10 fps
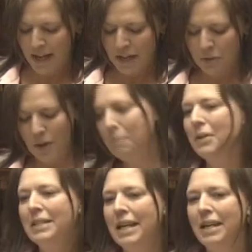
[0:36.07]
The
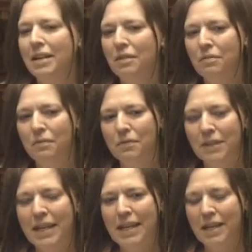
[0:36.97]

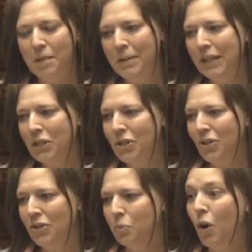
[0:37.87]
representatives in the
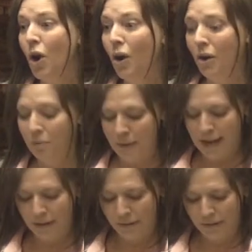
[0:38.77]
pictures were all
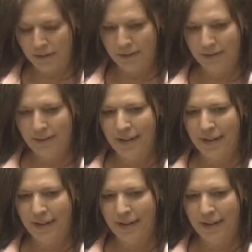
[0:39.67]
males,